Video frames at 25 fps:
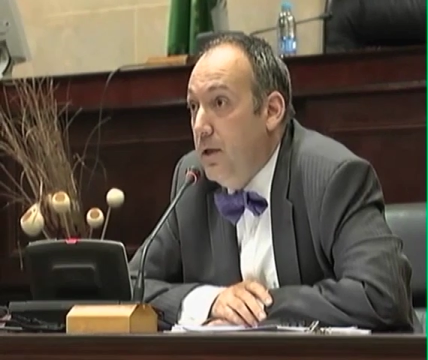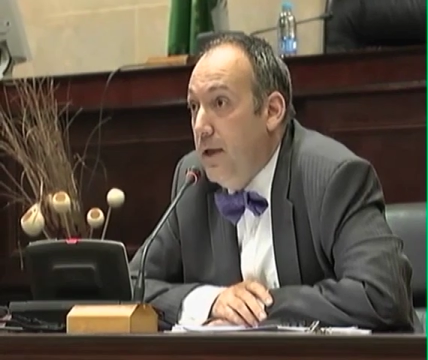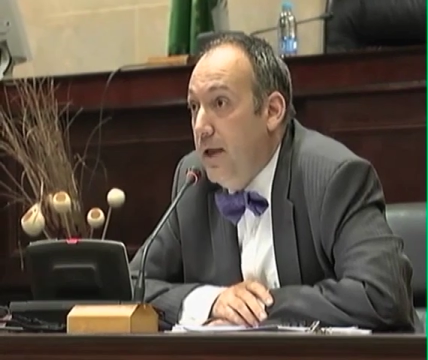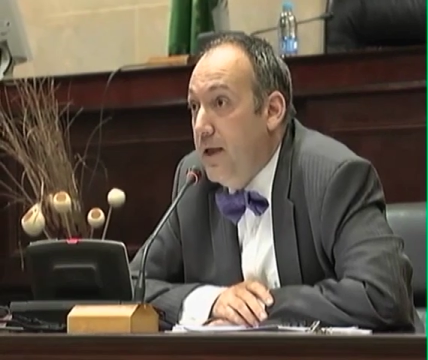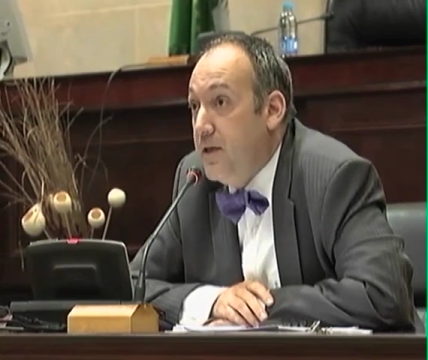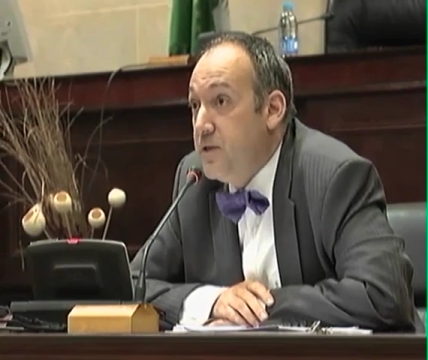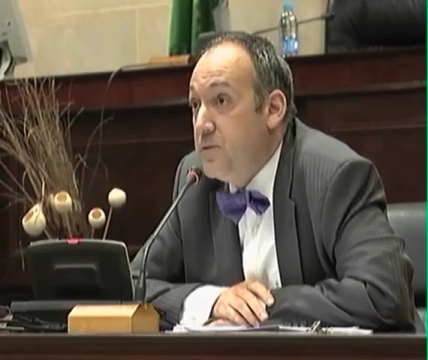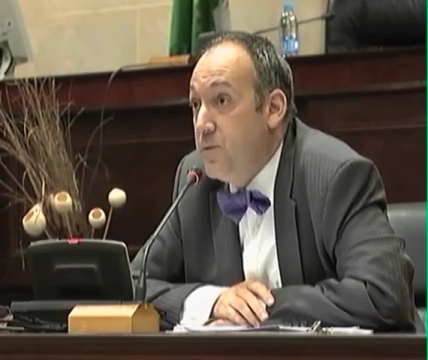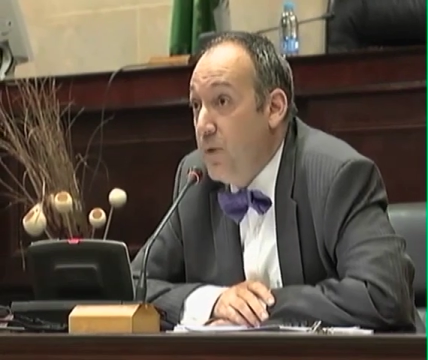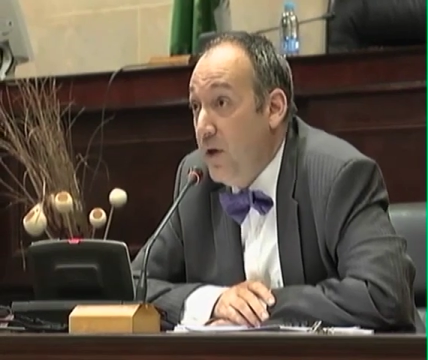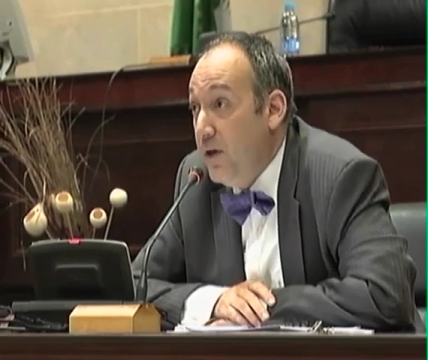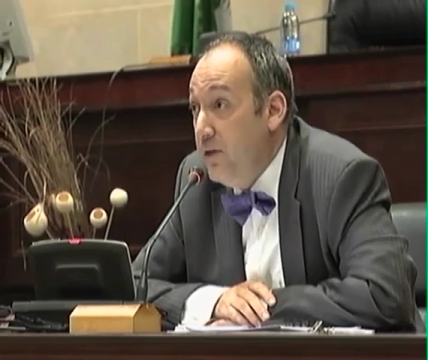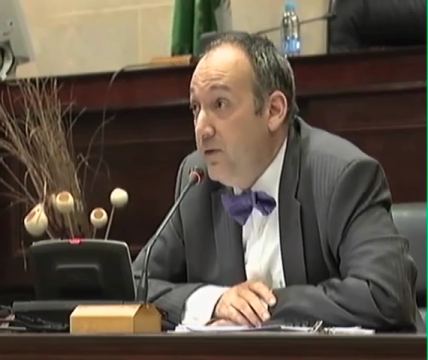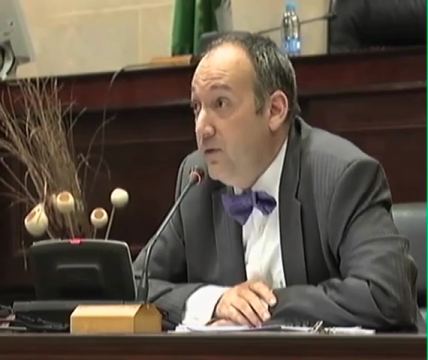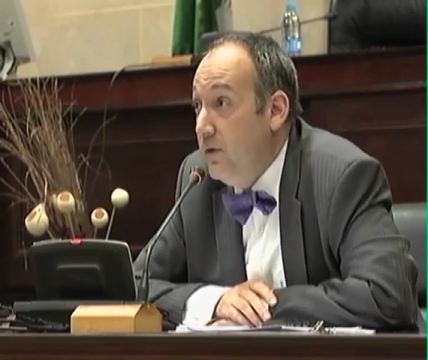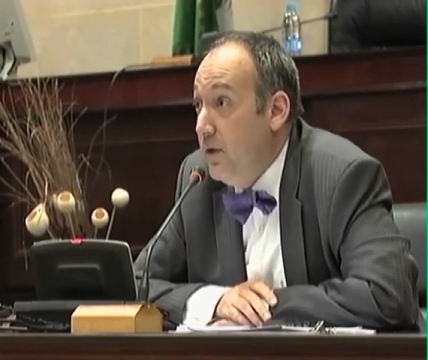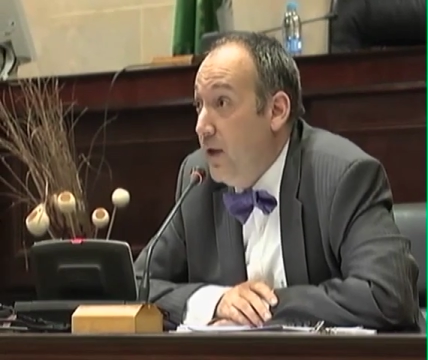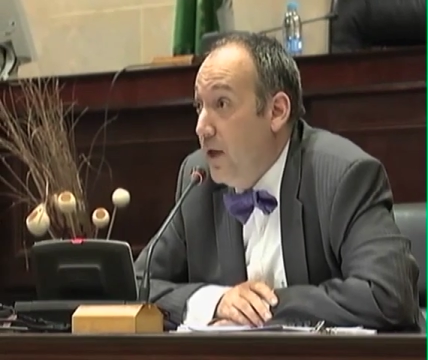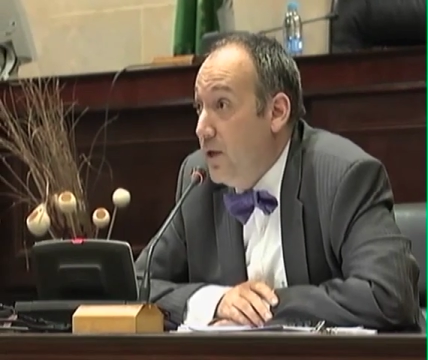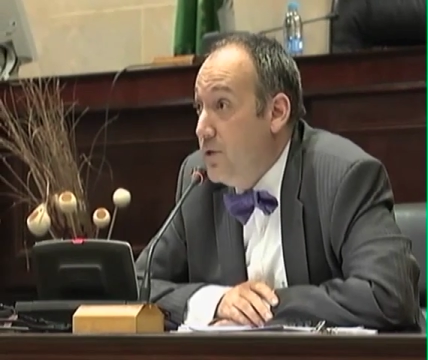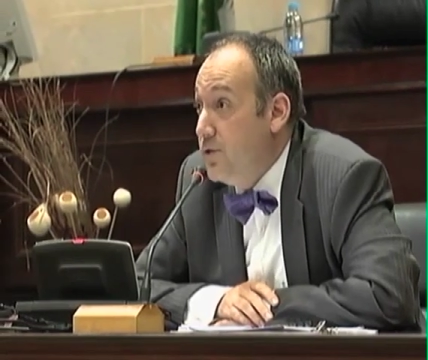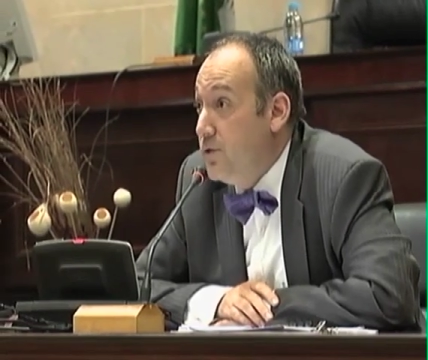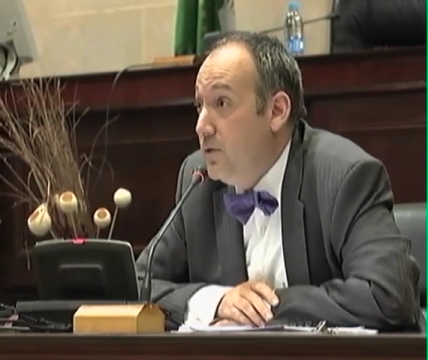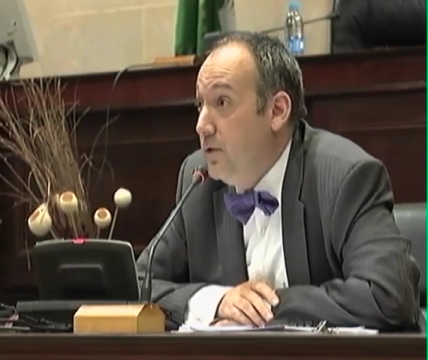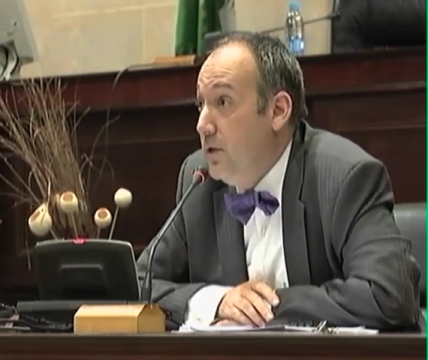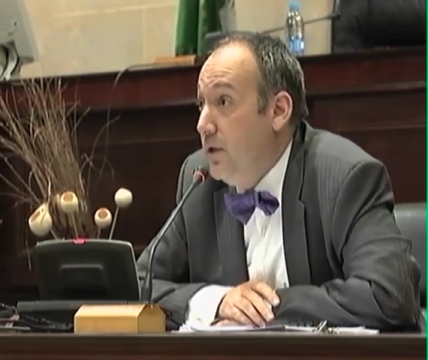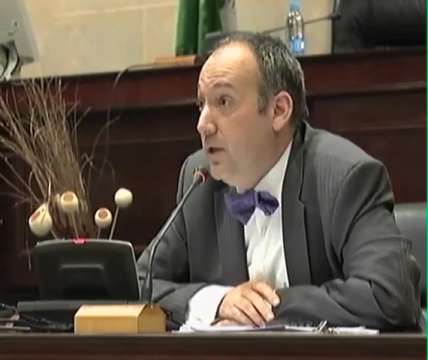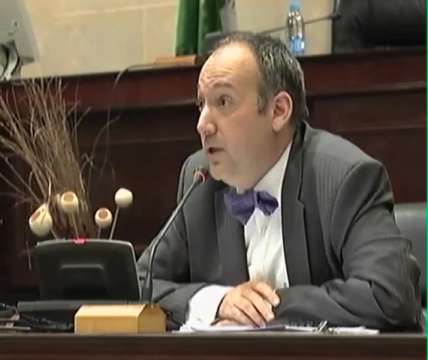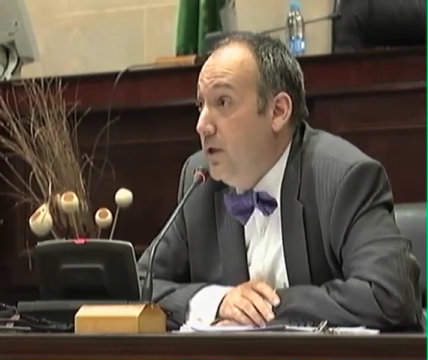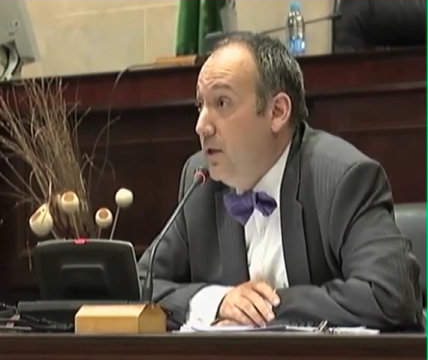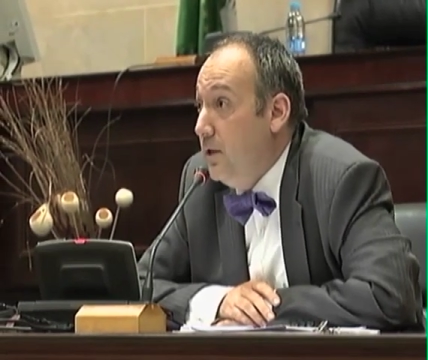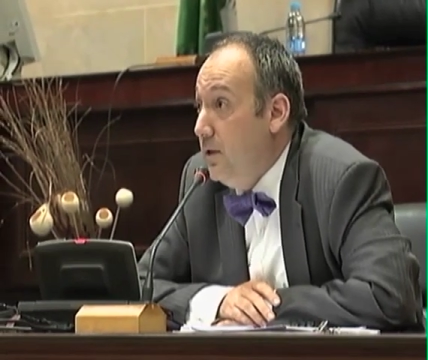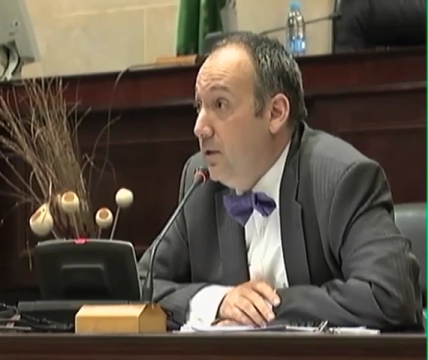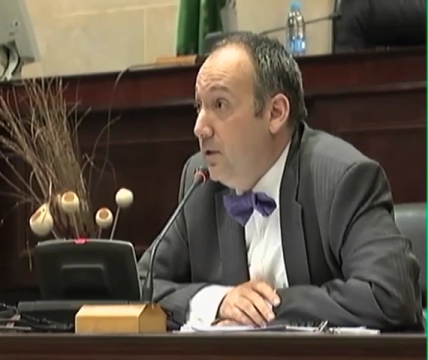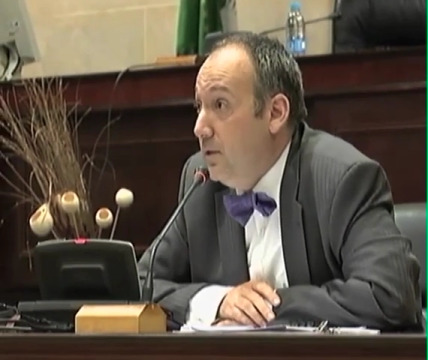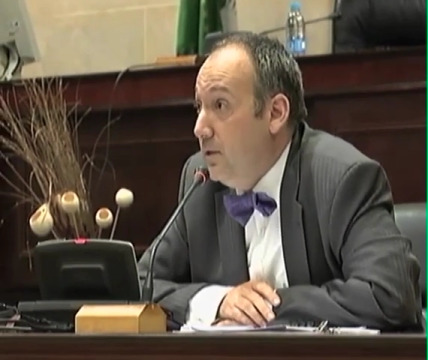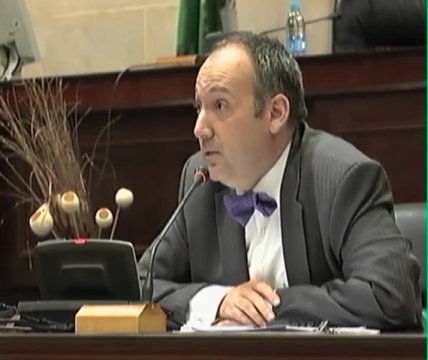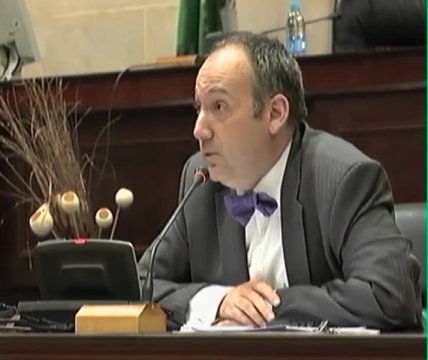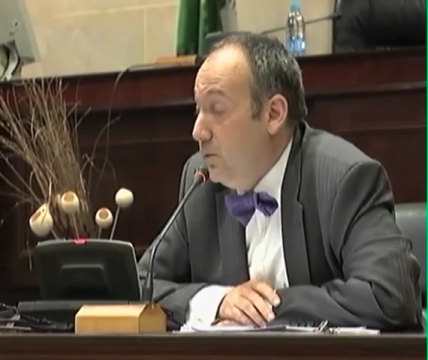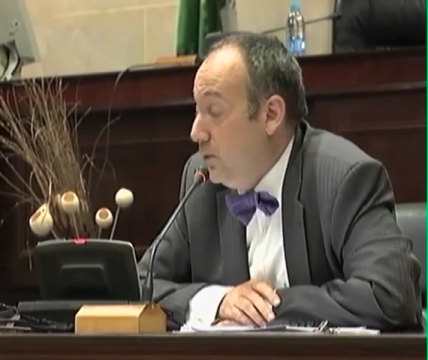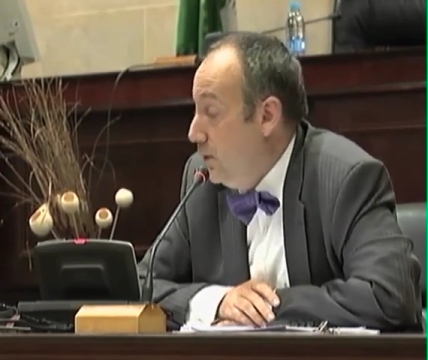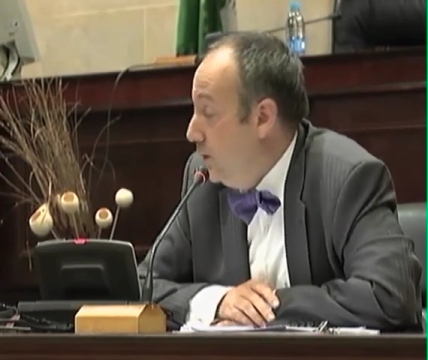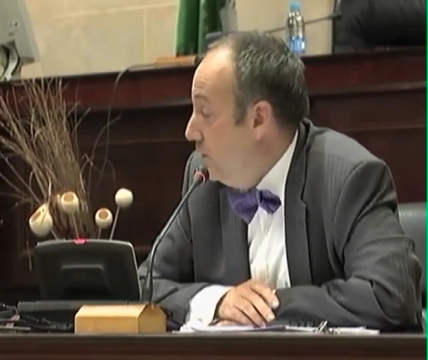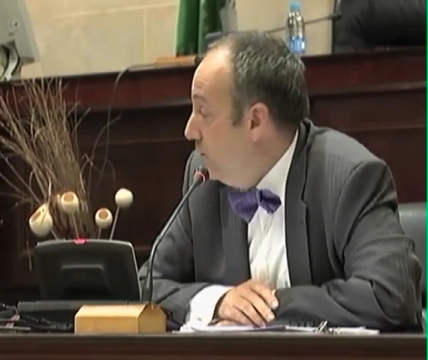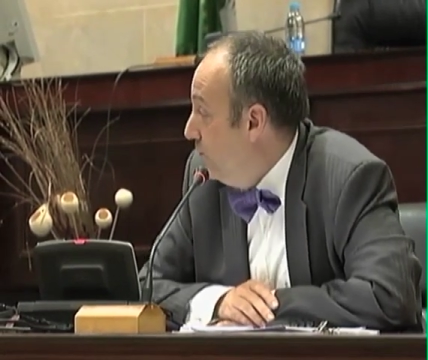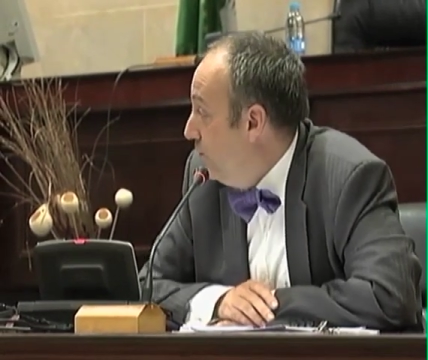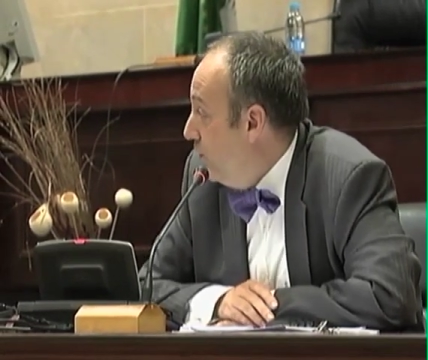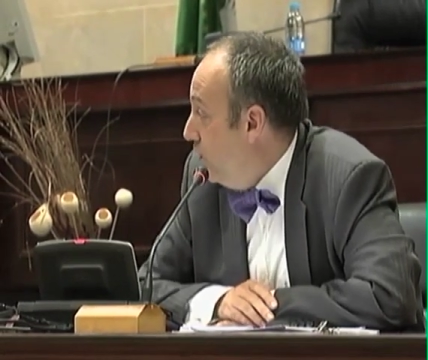expressing, actually, one's